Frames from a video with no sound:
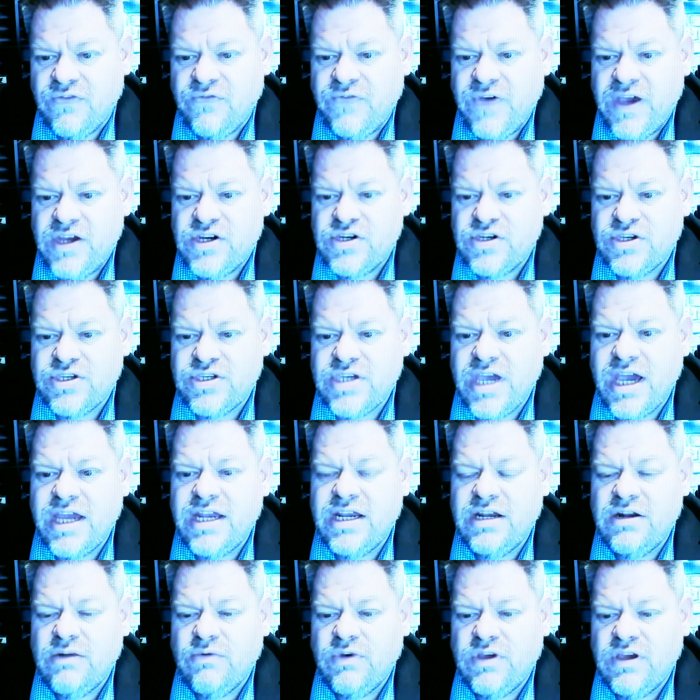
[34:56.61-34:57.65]
facial sign
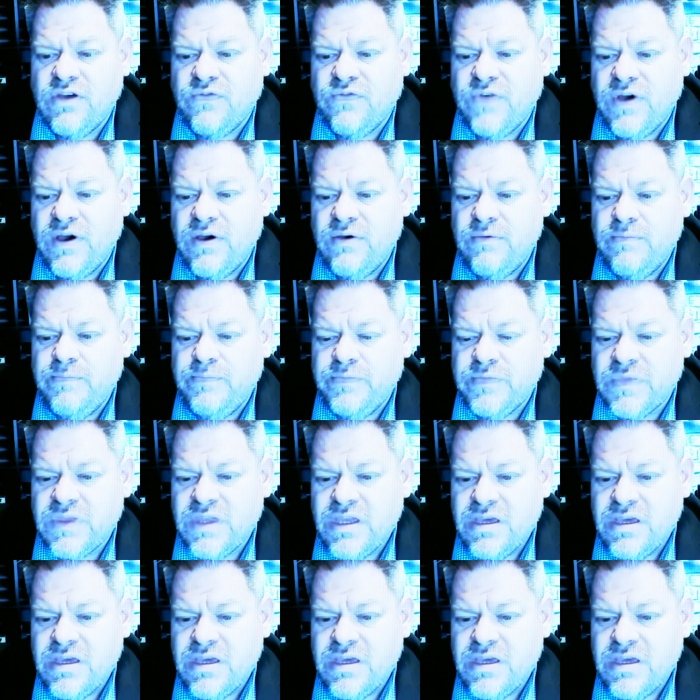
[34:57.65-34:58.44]
in with your phone.